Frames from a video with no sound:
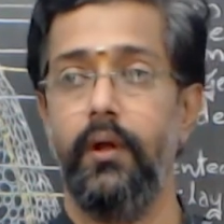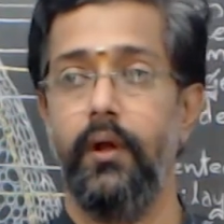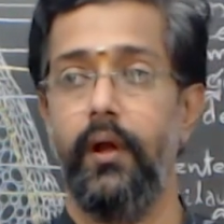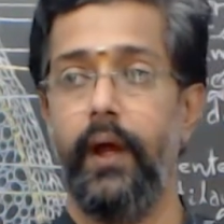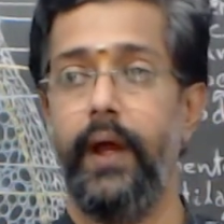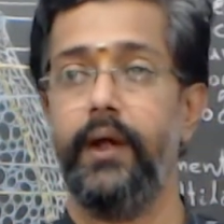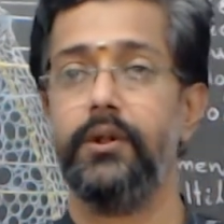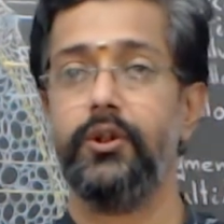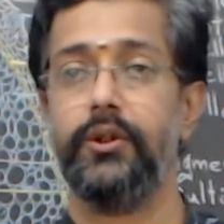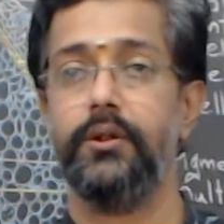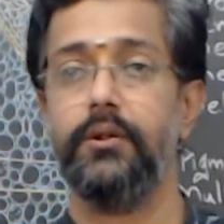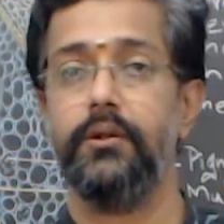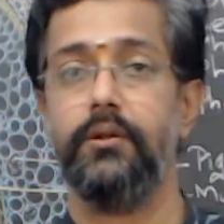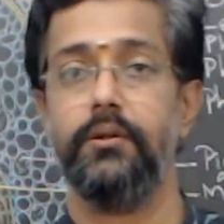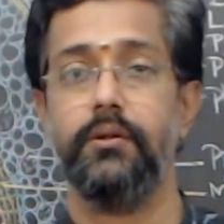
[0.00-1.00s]
as
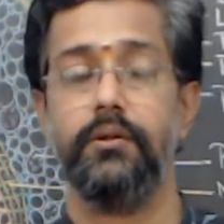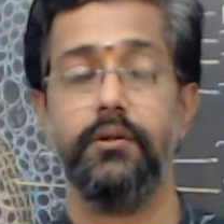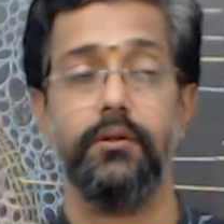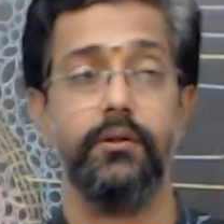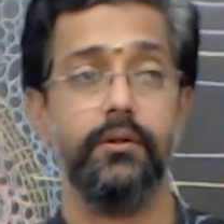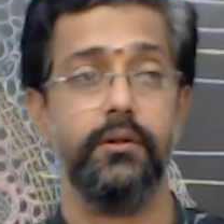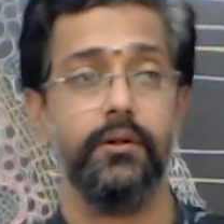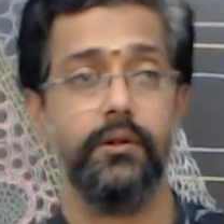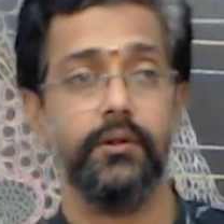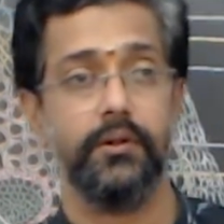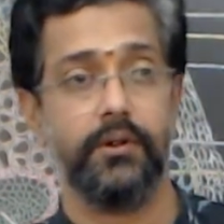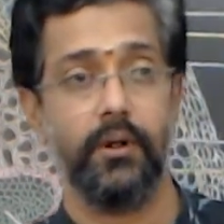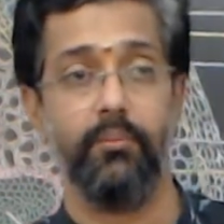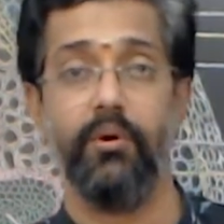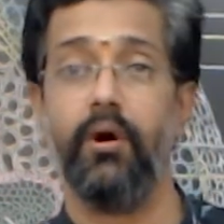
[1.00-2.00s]
in
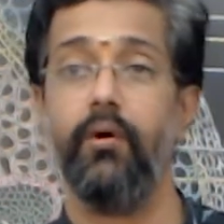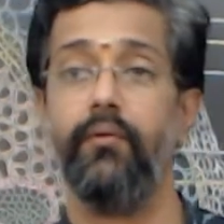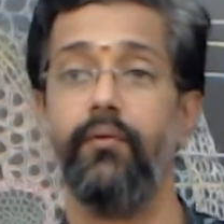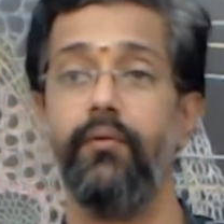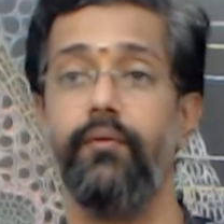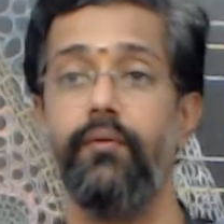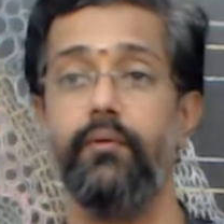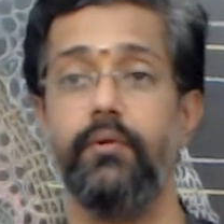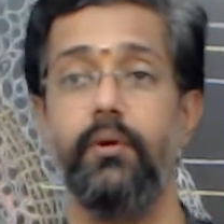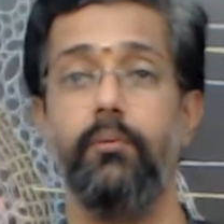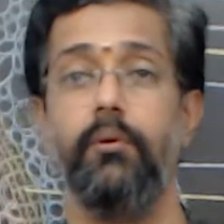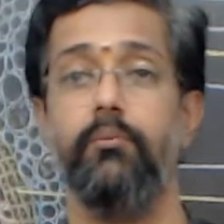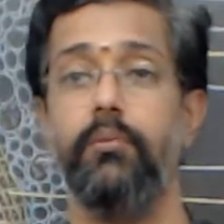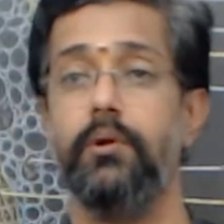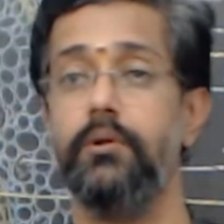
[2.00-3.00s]
some of the
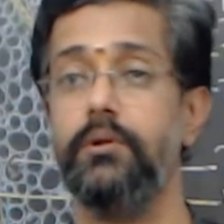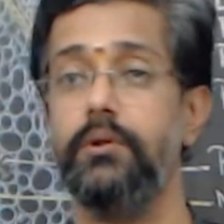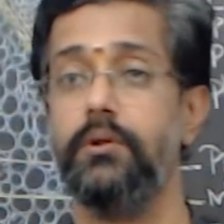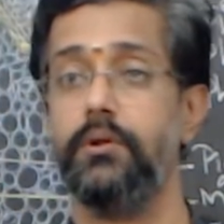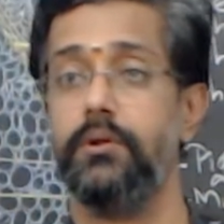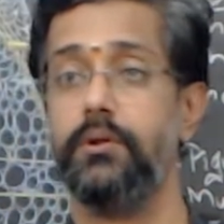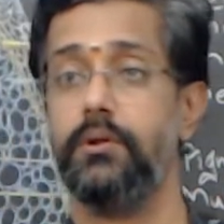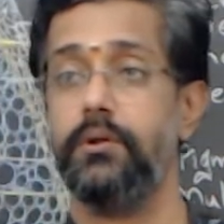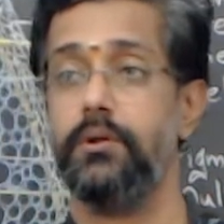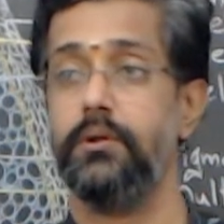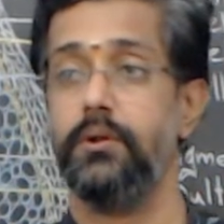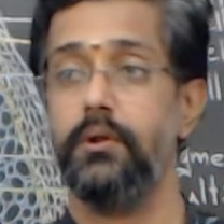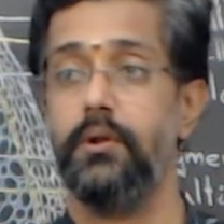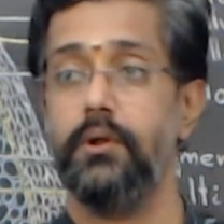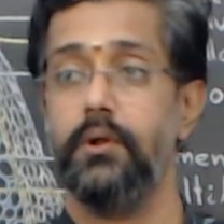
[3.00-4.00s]
members
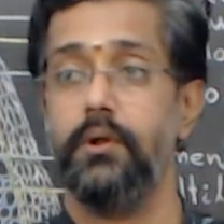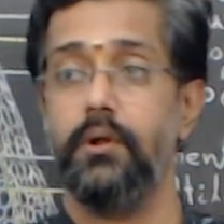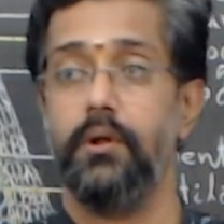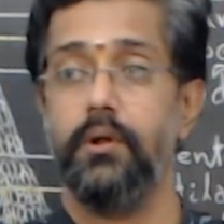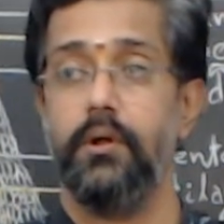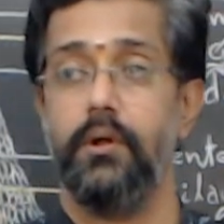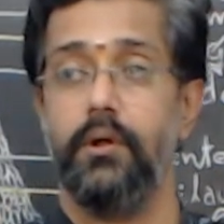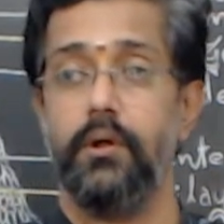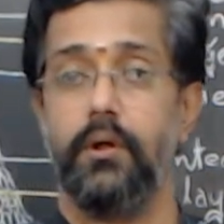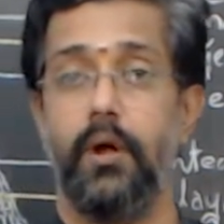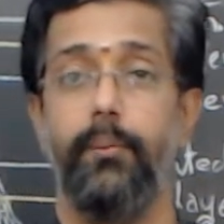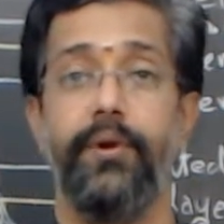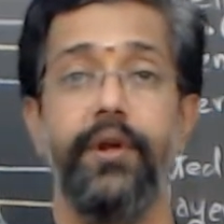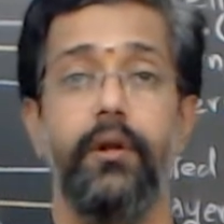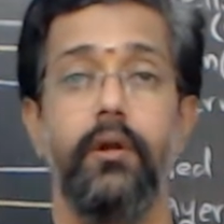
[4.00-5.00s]

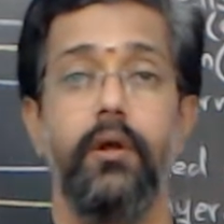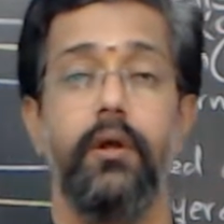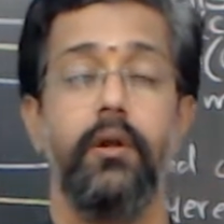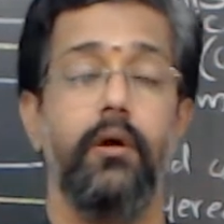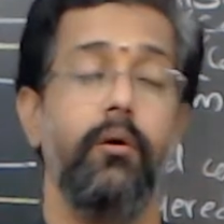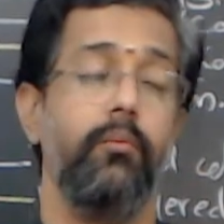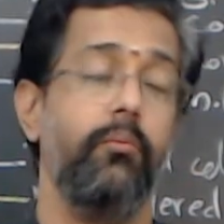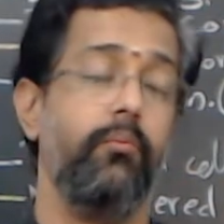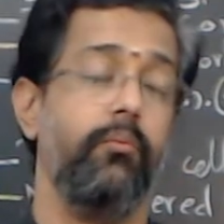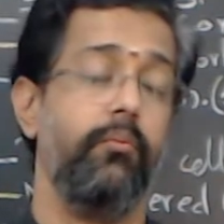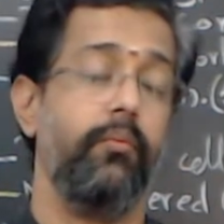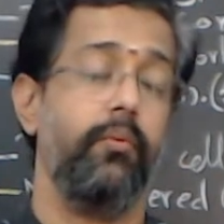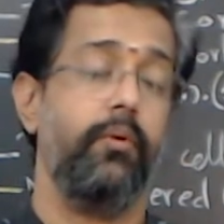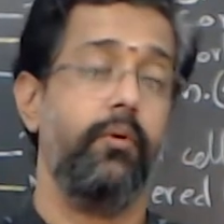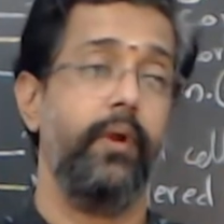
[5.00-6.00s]
coming under
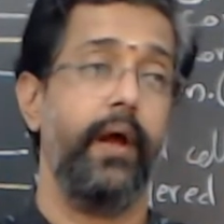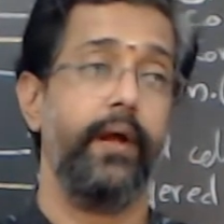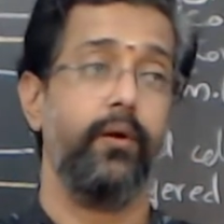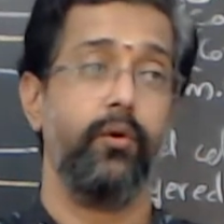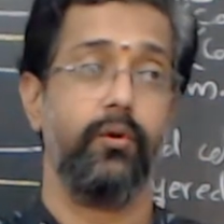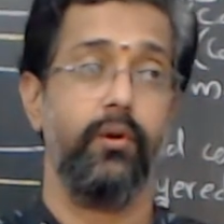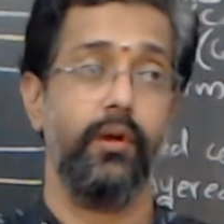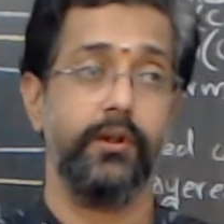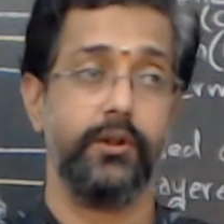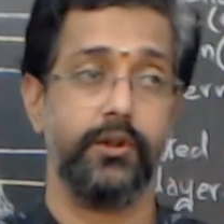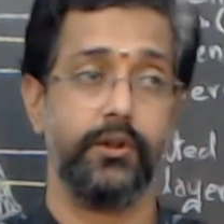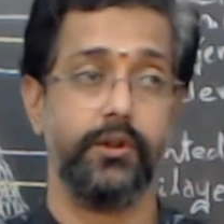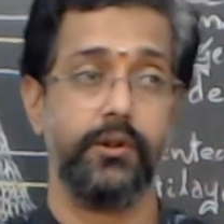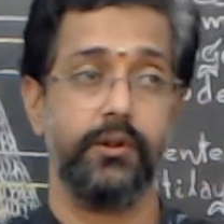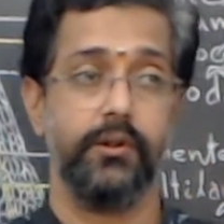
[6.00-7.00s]

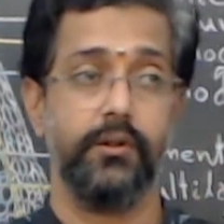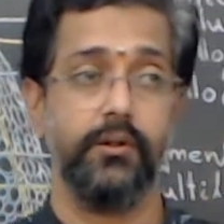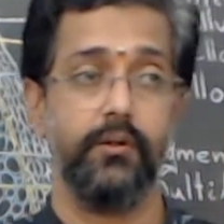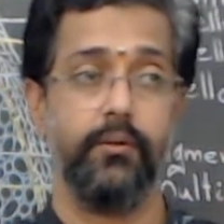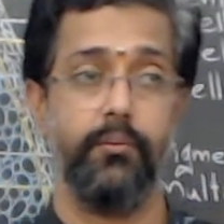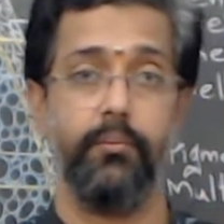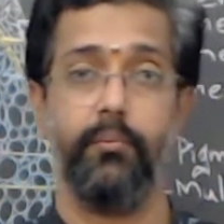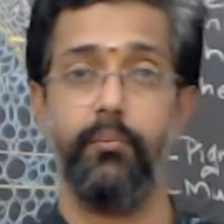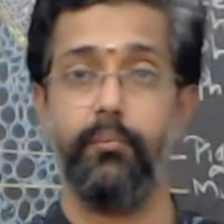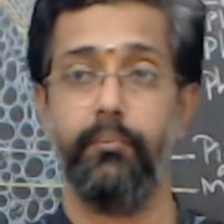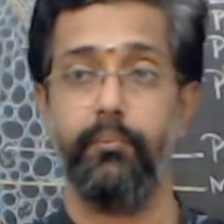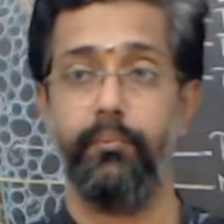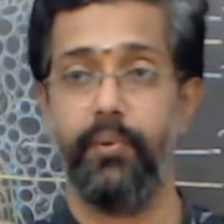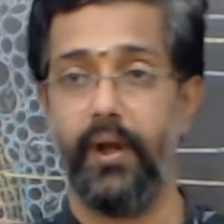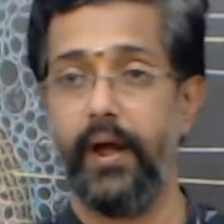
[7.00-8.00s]
dichotomous
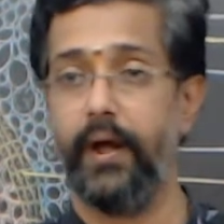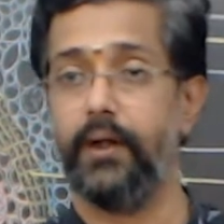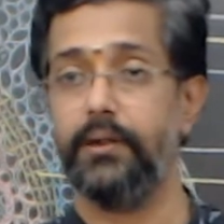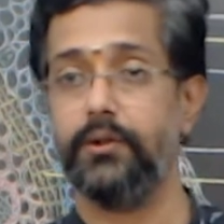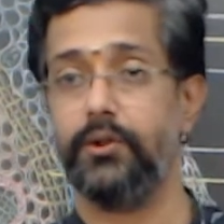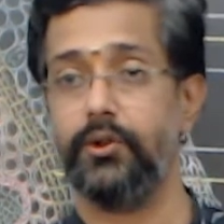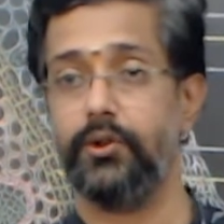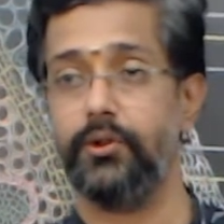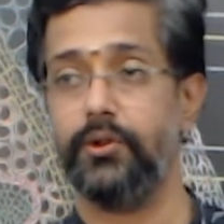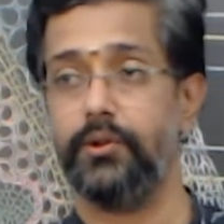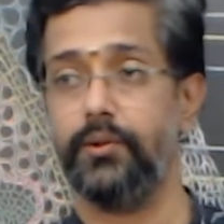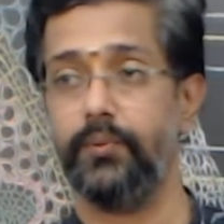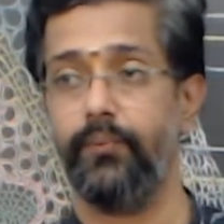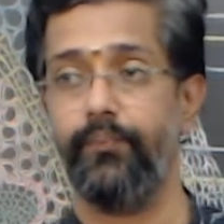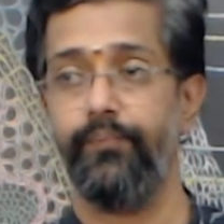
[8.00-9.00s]

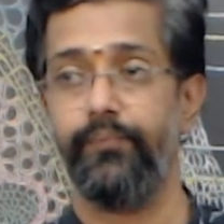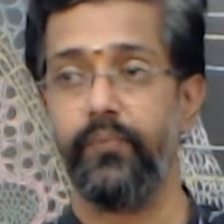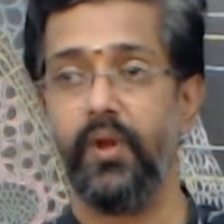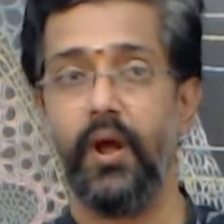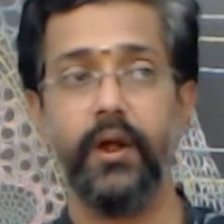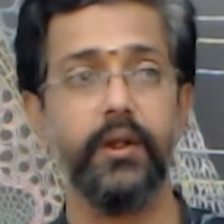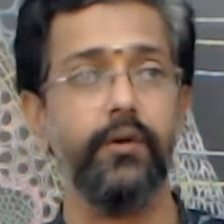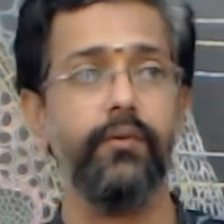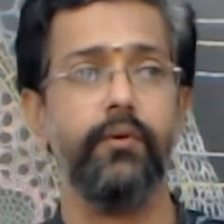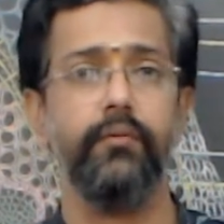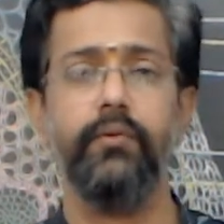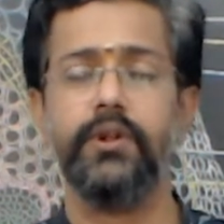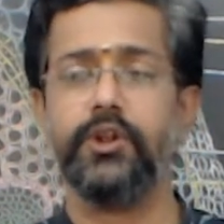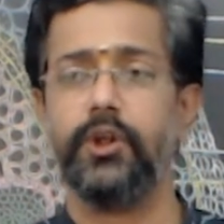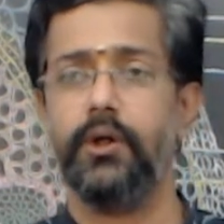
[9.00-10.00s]
plants, and
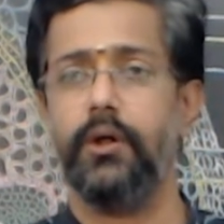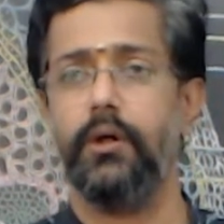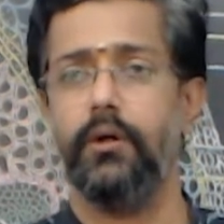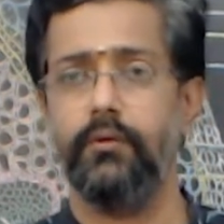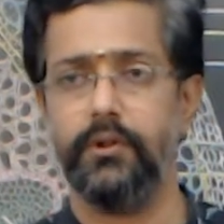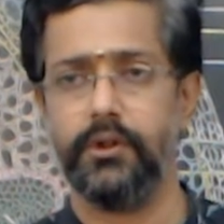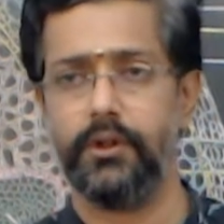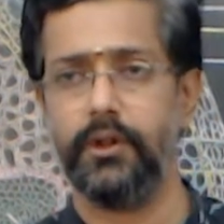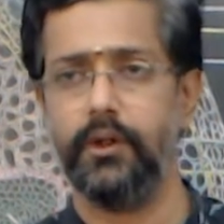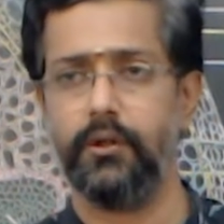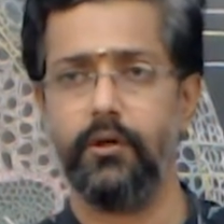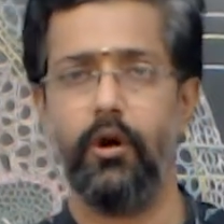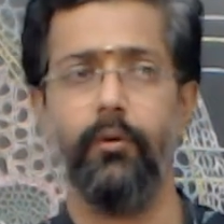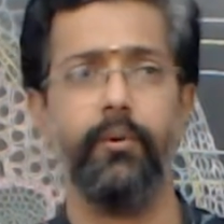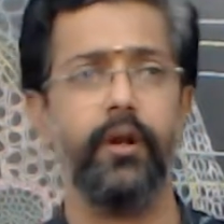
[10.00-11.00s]
which are
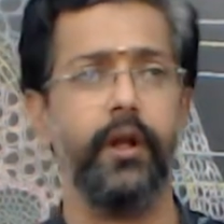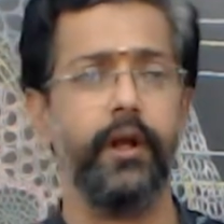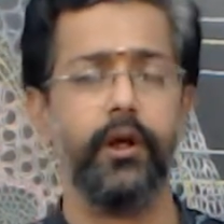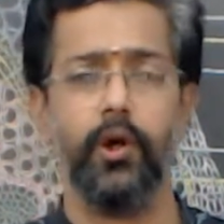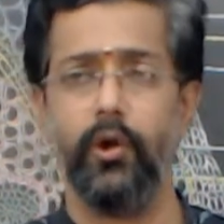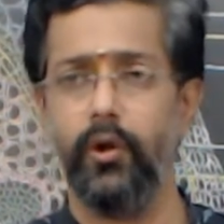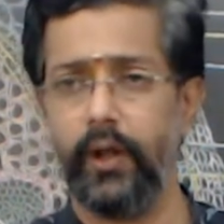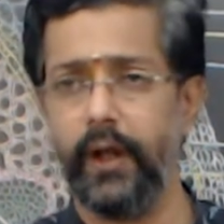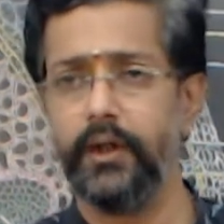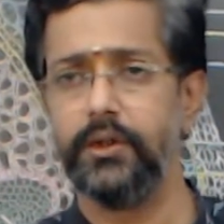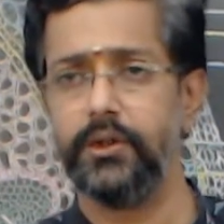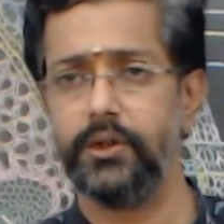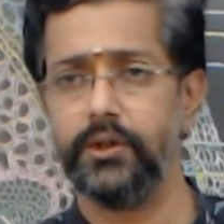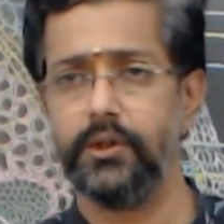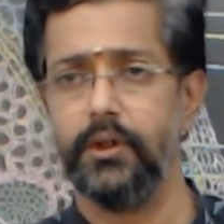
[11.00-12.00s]
commonly called
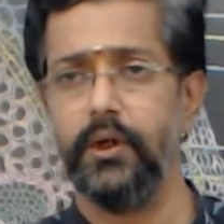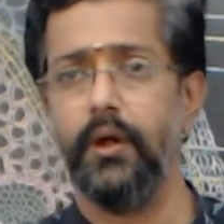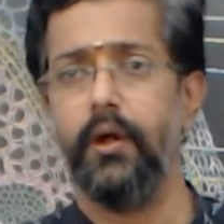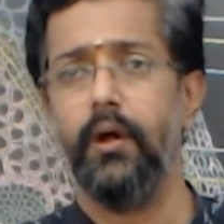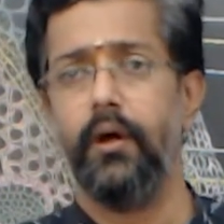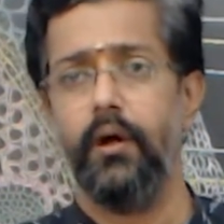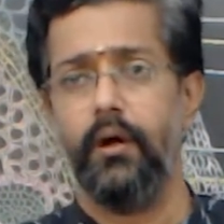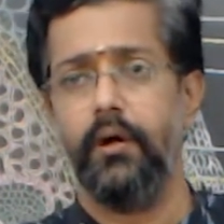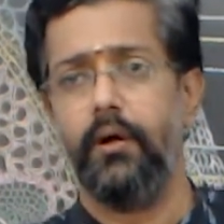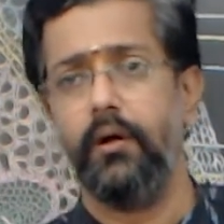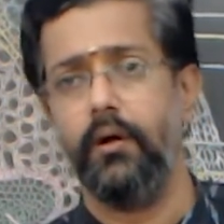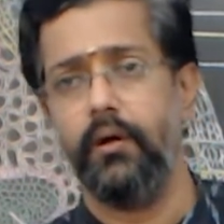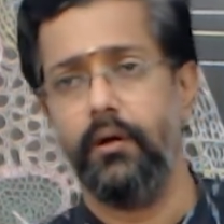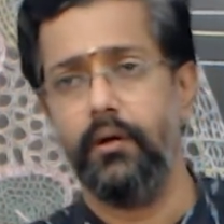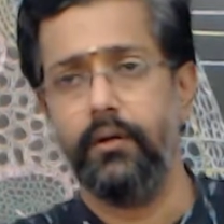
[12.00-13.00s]
as
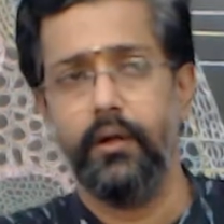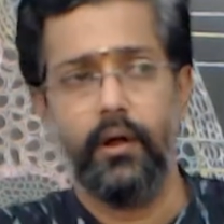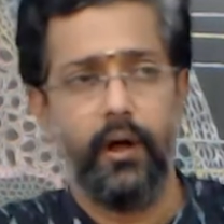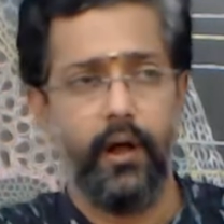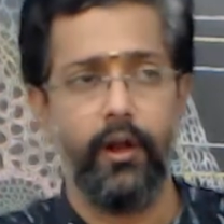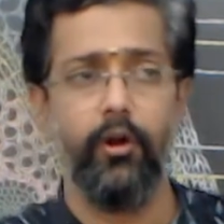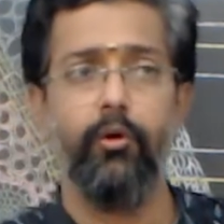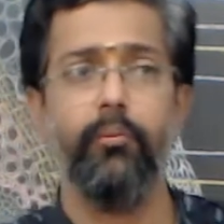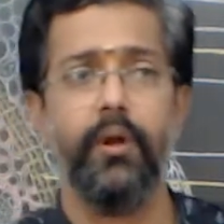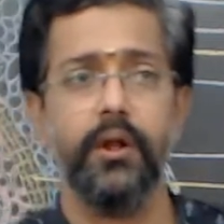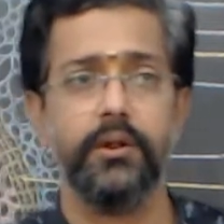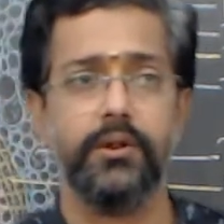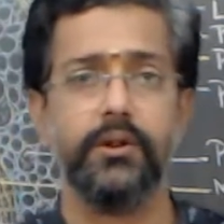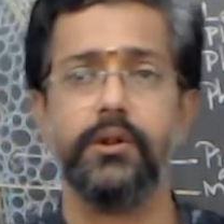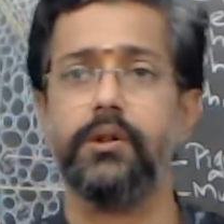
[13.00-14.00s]
the anomalous